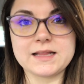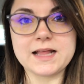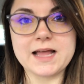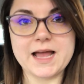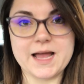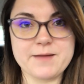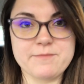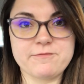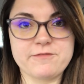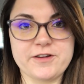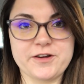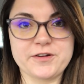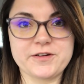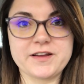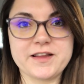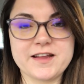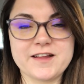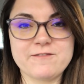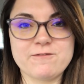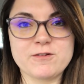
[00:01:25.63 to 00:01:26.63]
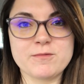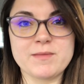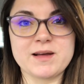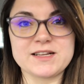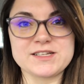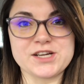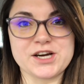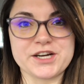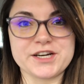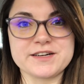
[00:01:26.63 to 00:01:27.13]
I'm voting for my
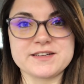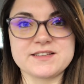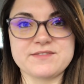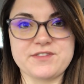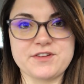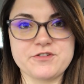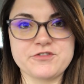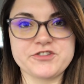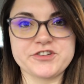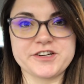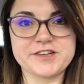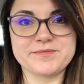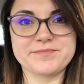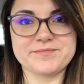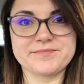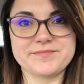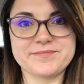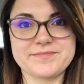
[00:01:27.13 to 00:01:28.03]
daughter's future.